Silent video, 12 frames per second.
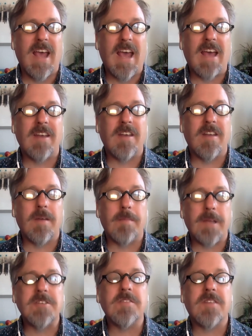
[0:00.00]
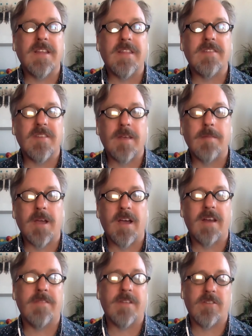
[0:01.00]
And patients had that same
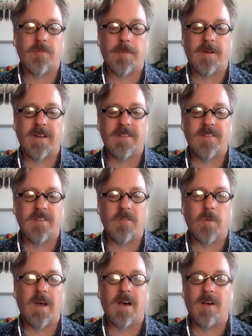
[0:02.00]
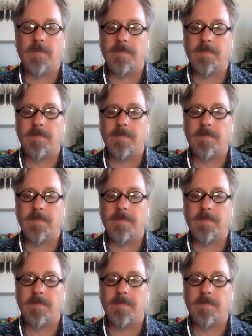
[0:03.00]
kind of experience as well.